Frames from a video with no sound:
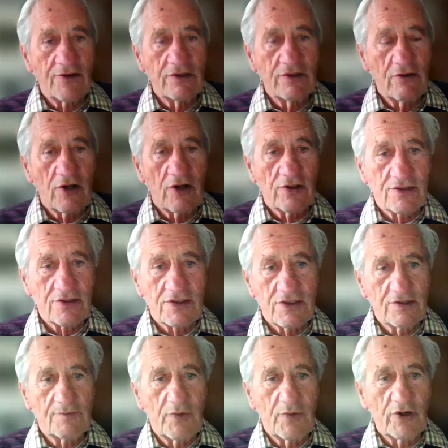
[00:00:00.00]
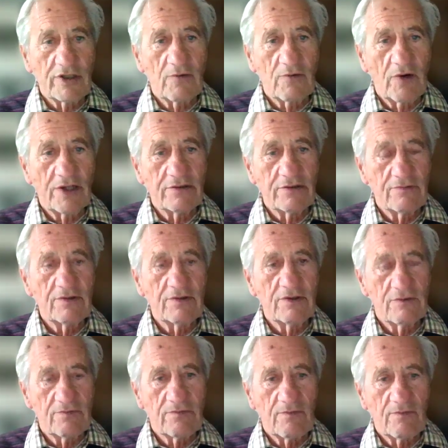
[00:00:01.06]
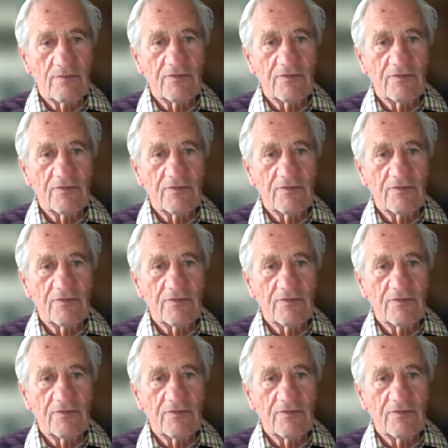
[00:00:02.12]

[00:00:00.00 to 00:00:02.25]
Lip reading: you got to the point where you